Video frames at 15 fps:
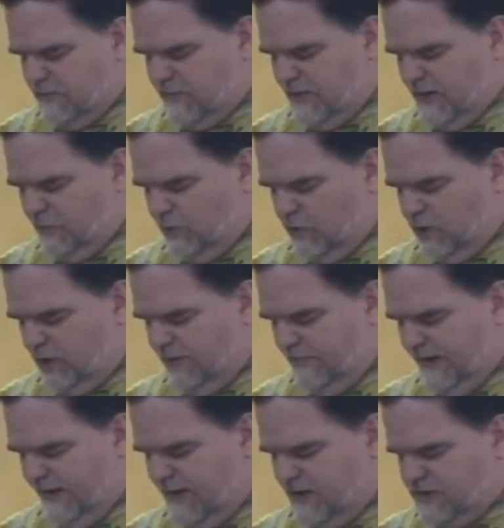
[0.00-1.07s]
They were all
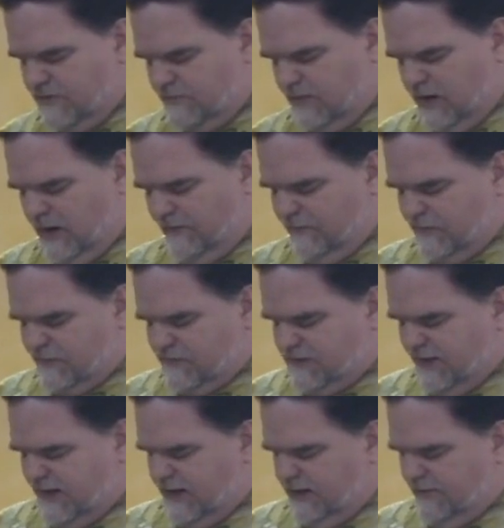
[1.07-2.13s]
amazed and marveled,
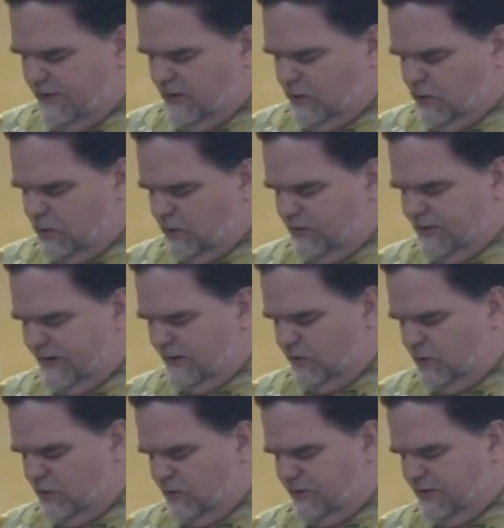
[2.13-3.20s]
saying, Behold, are not
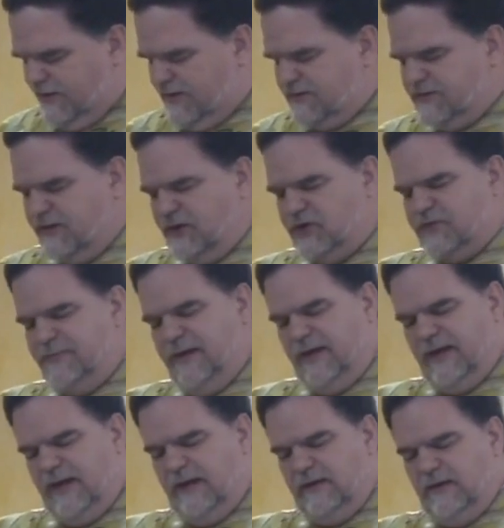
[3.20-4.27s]
all these that are
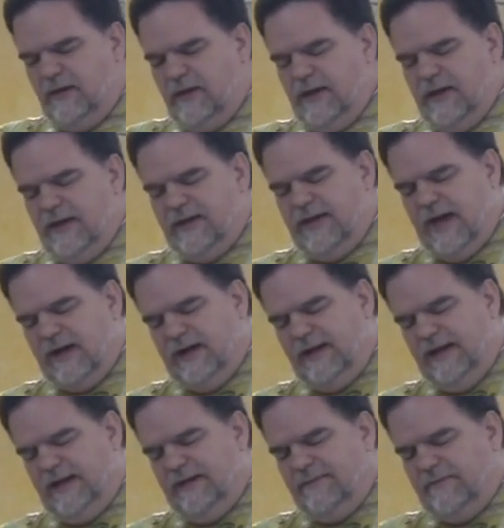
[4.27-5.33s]
speaking
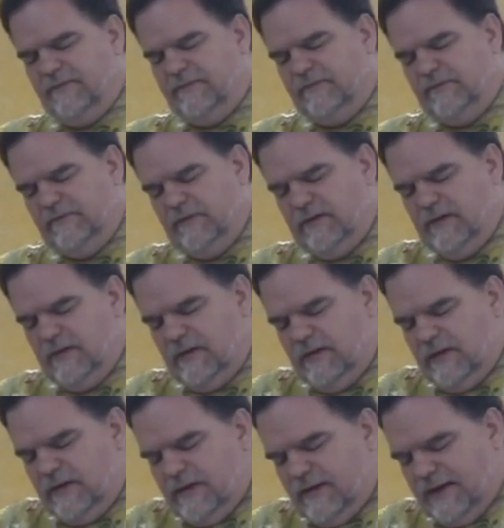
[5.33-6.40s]
Galileans?
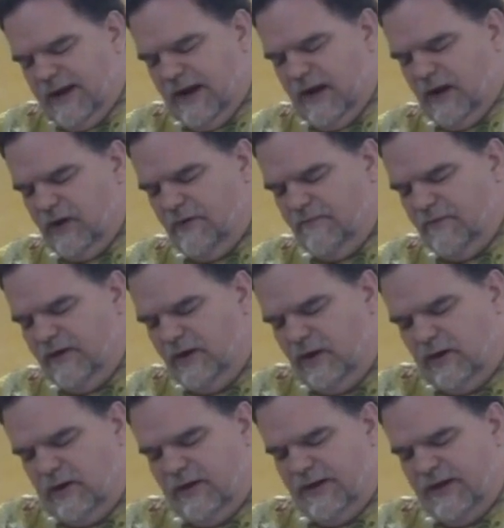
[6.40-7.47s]
And how have we
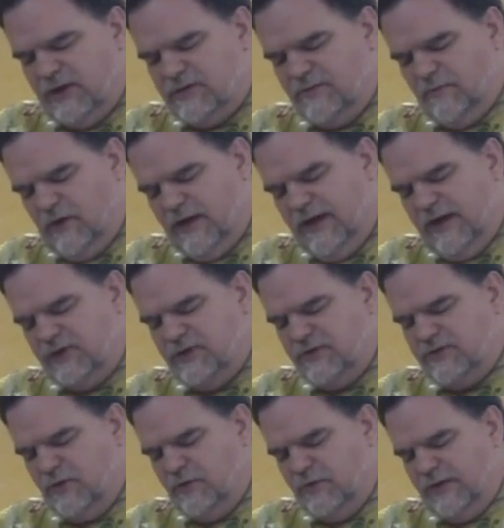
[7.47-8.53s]
heard each, of, each
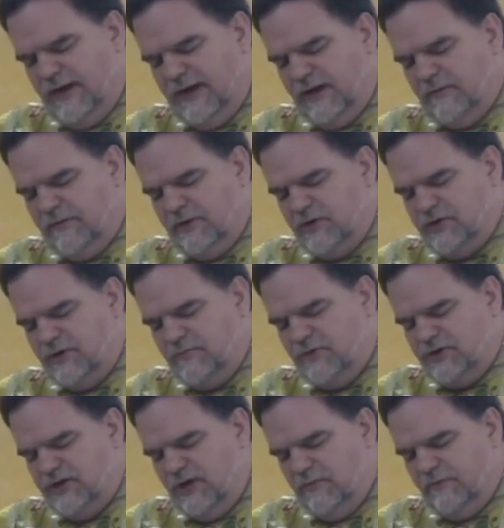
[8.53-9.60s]
his own language in
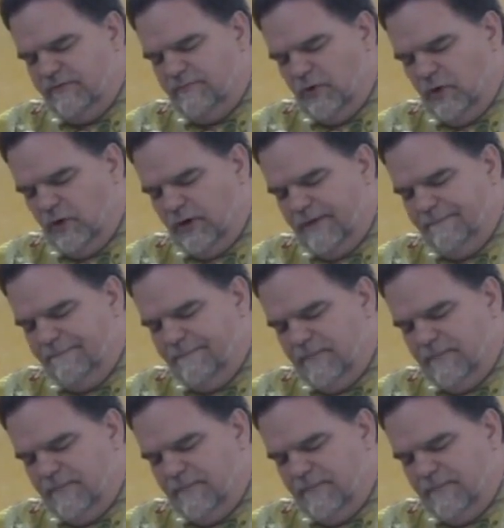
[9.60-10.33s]
which he was born?